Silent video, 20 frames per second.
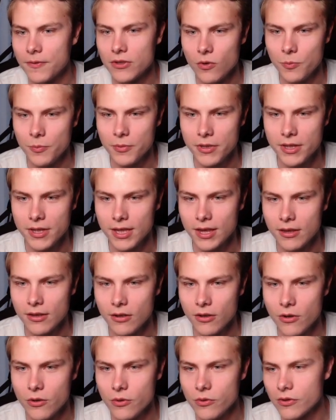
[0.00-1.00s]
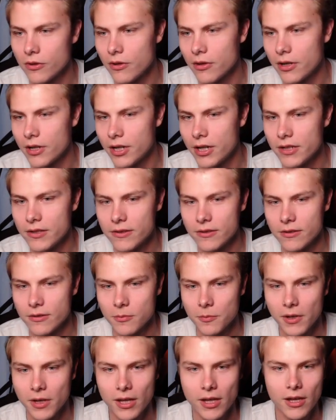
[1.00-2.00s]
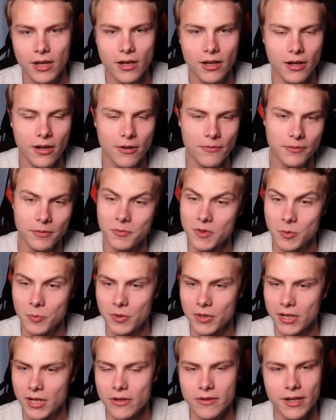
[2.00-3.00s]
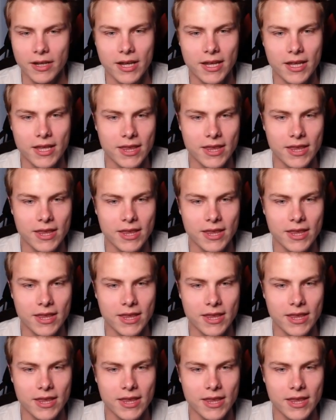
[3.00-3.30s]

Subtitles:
me that those are custom from someone else. And